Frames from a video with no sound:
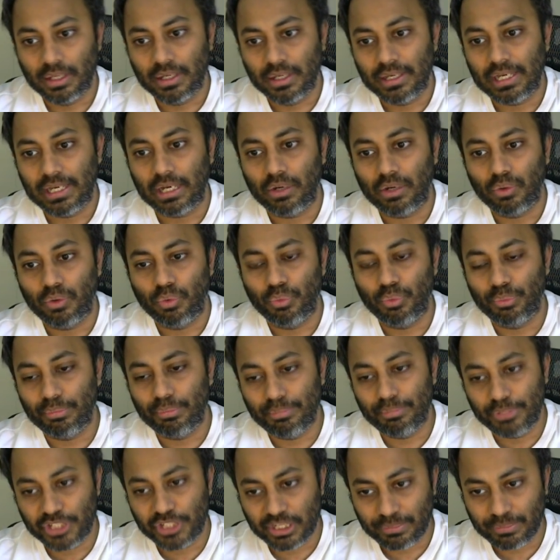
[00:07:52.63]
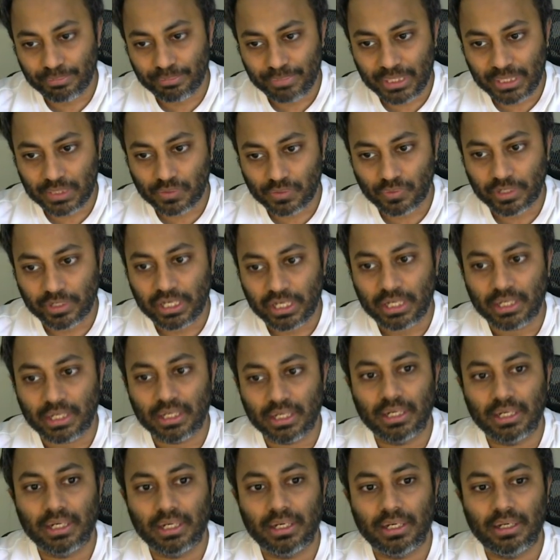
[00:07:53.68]
Now bishop b3,
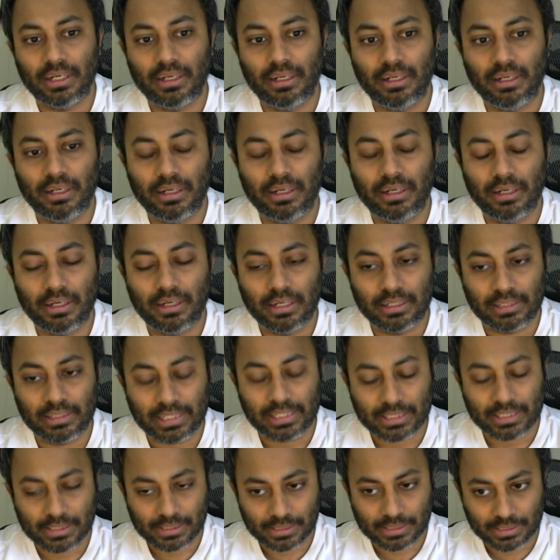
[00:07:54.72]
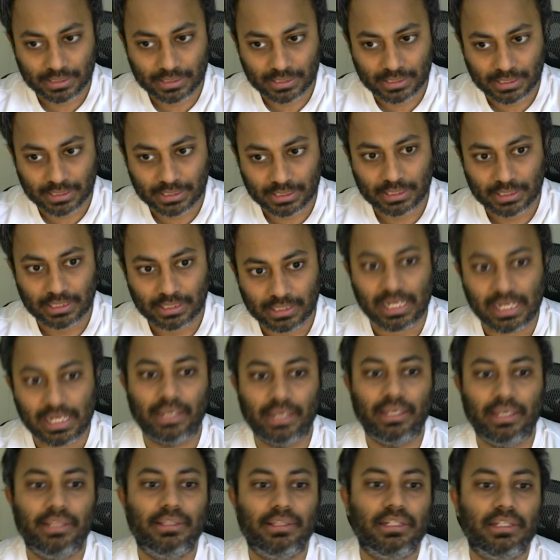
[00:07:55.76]
knight c6,
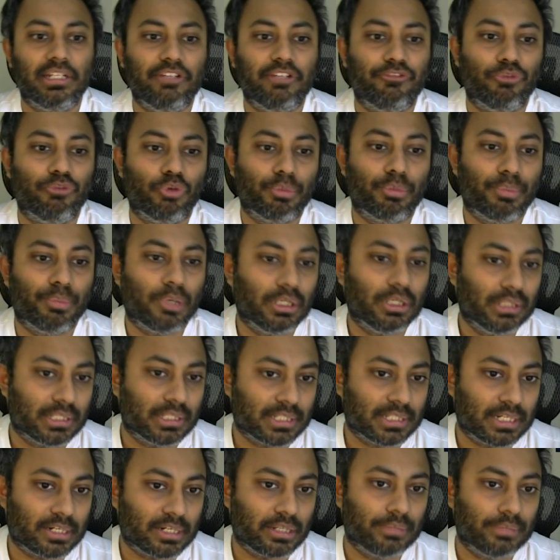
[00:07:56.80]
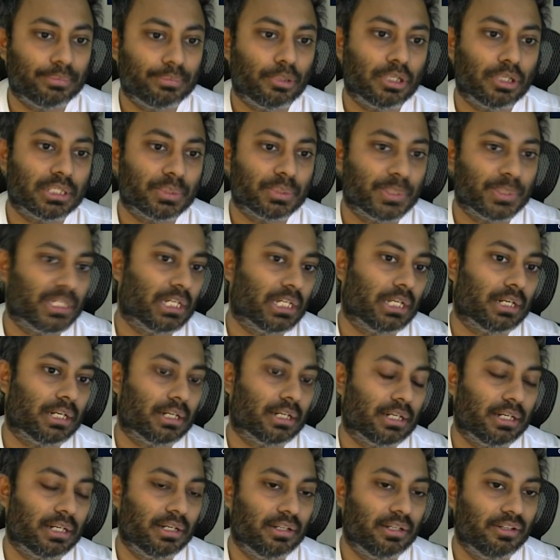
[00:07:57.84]
attacking the d4 pawn, the central pawns,
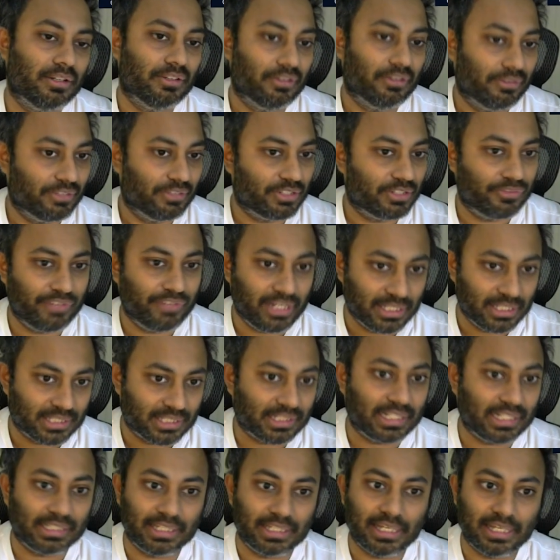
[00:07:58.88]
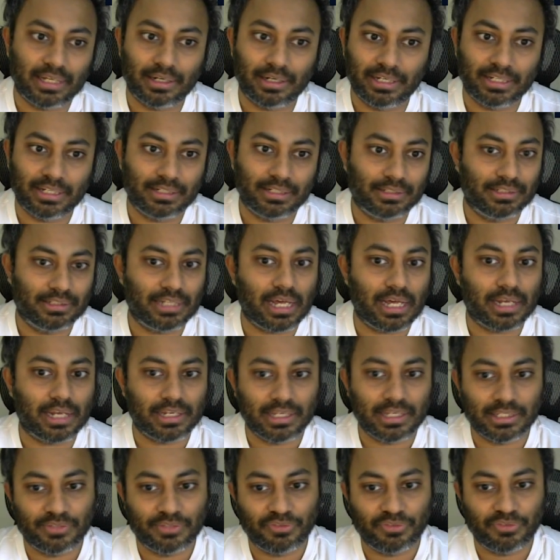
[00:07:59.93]
which feels like they are like
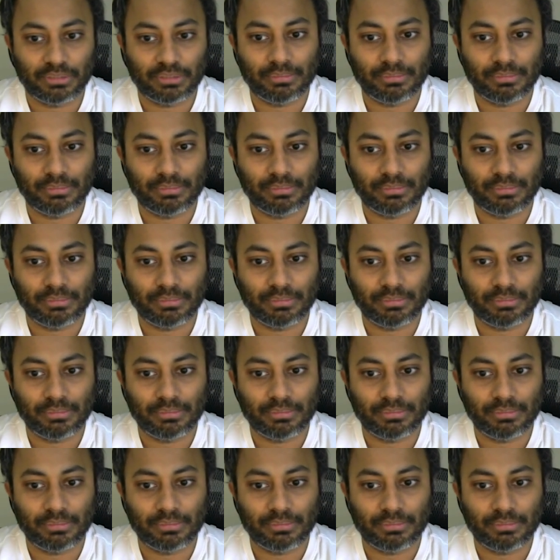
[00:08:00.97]
targets for the